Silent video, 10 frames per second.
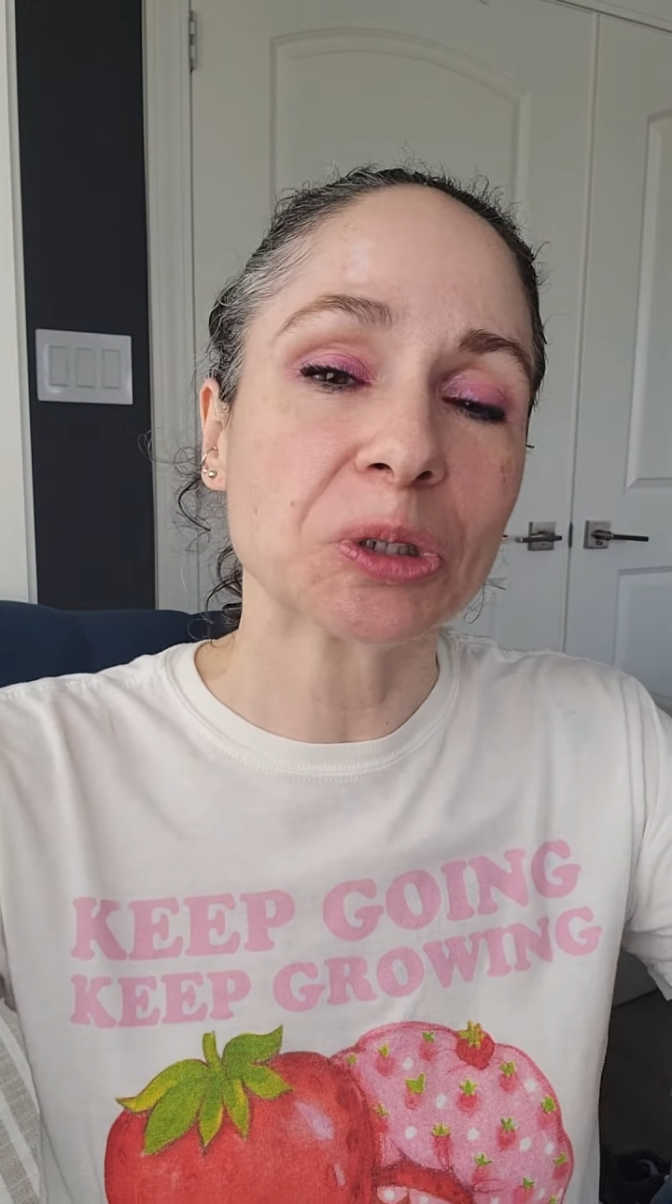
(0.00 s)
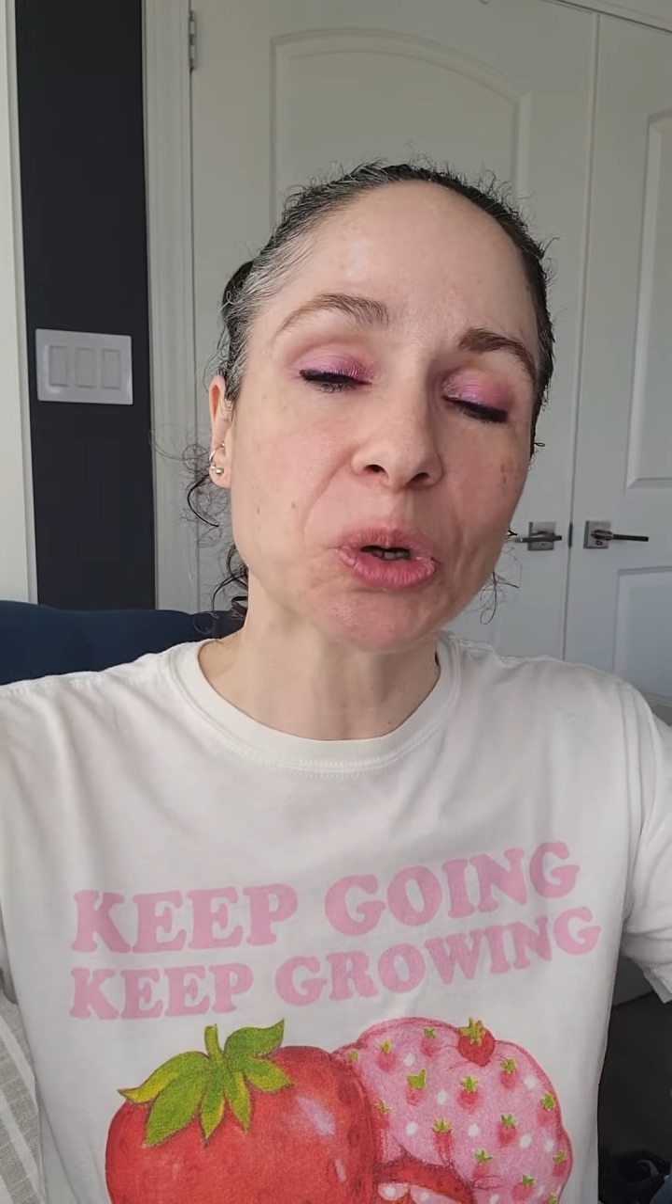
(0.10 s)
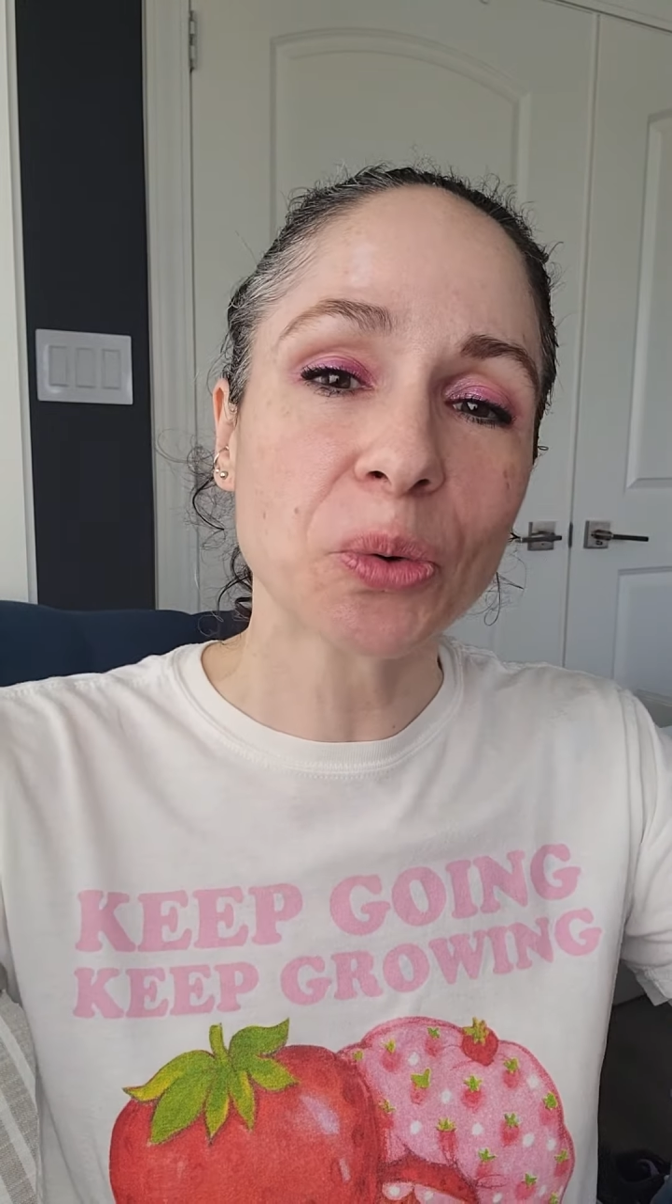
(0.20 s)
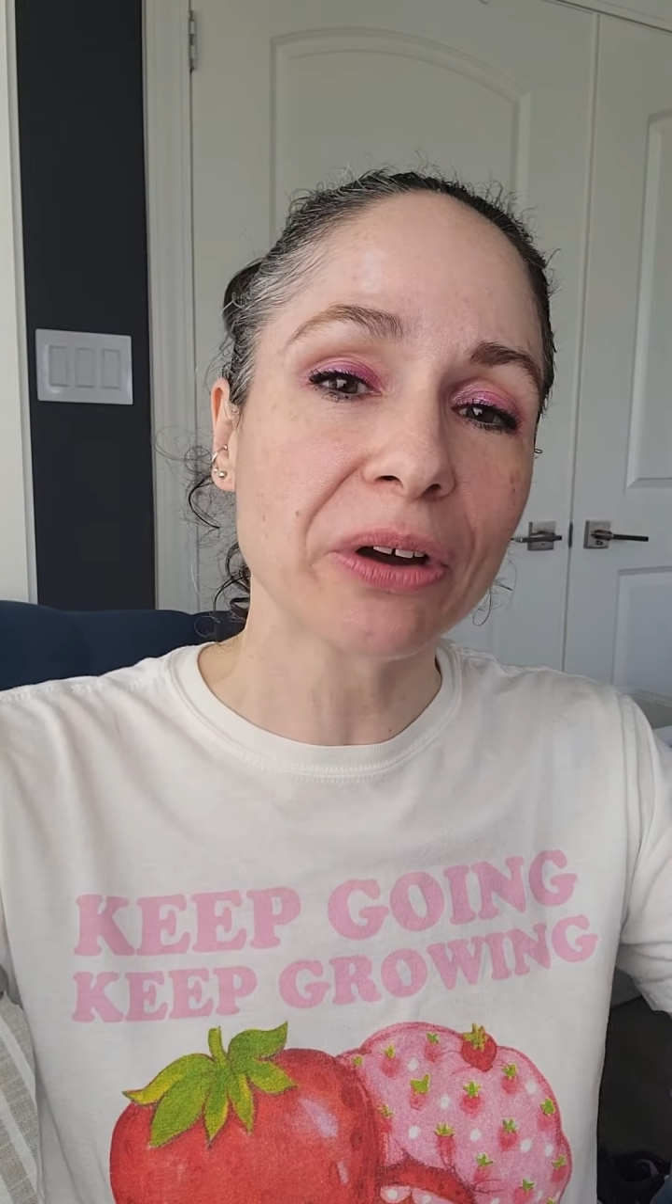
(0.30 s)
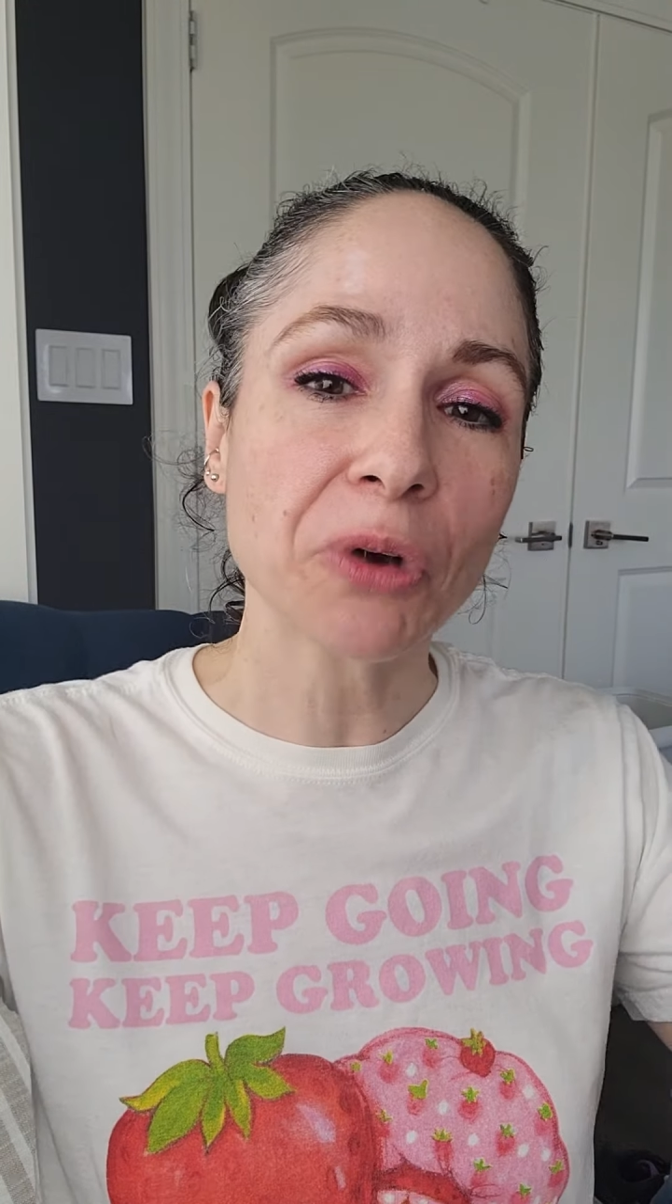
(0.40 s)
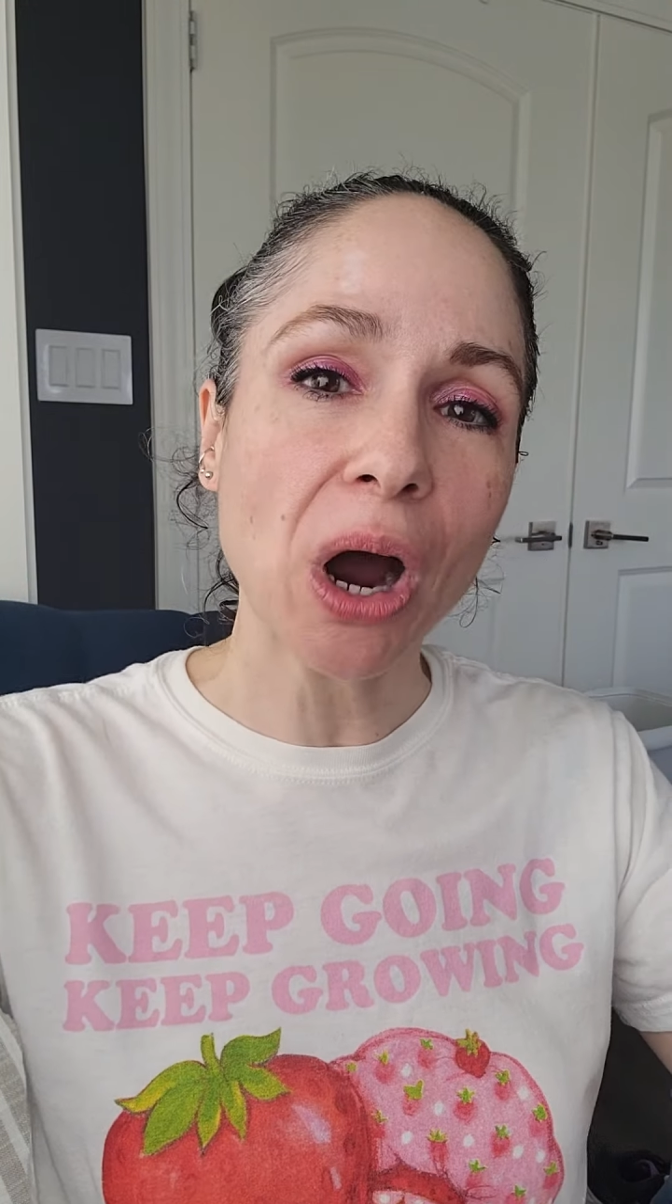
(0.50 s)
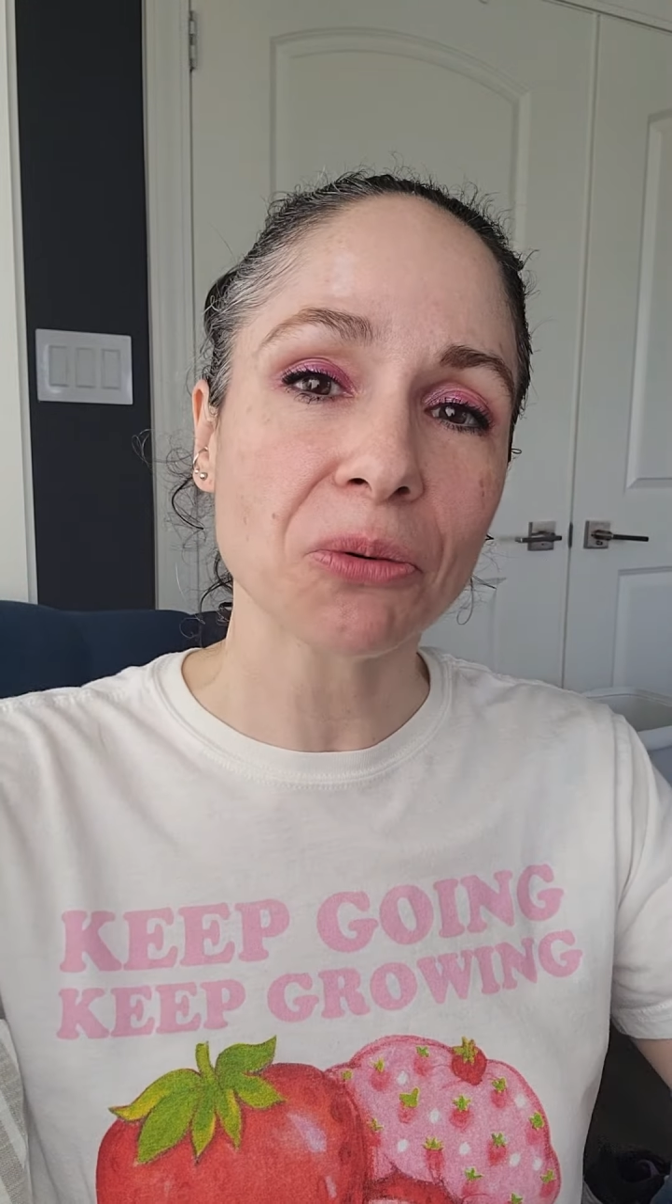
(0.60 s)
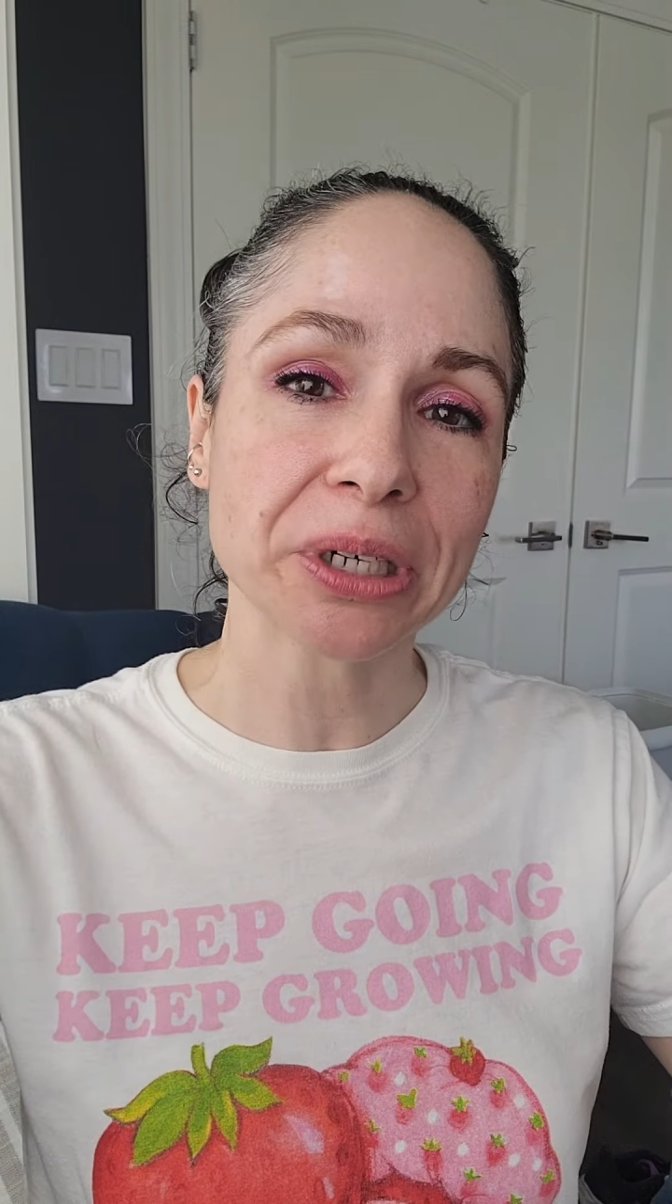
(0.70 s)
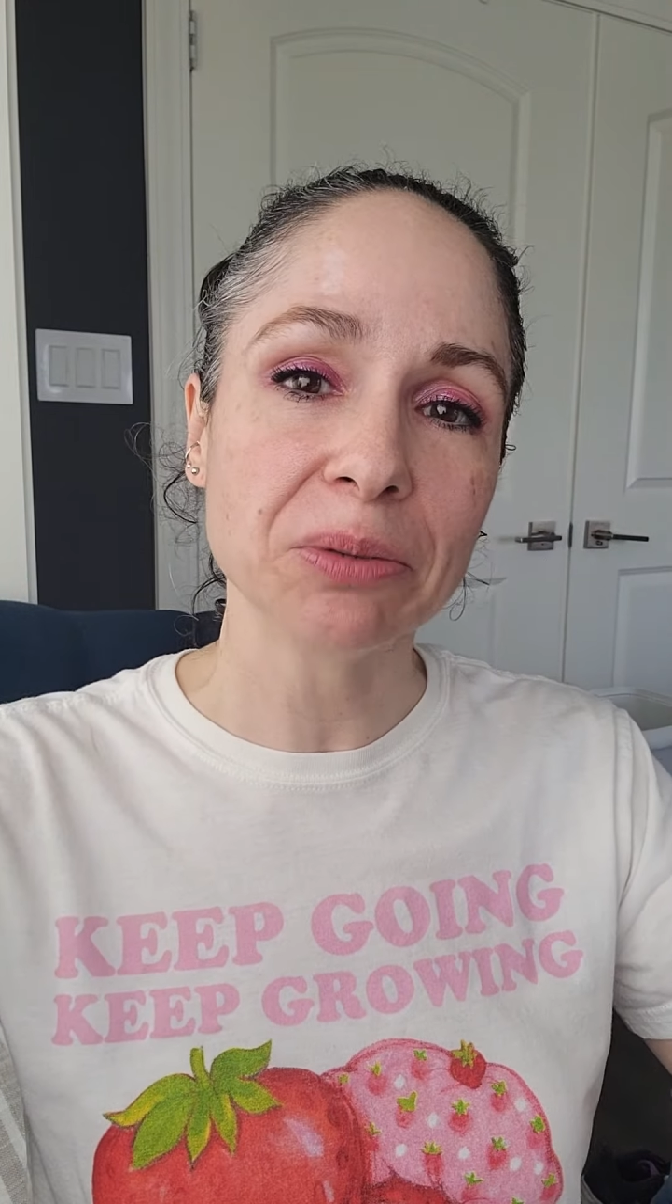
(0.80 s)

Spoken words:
who have already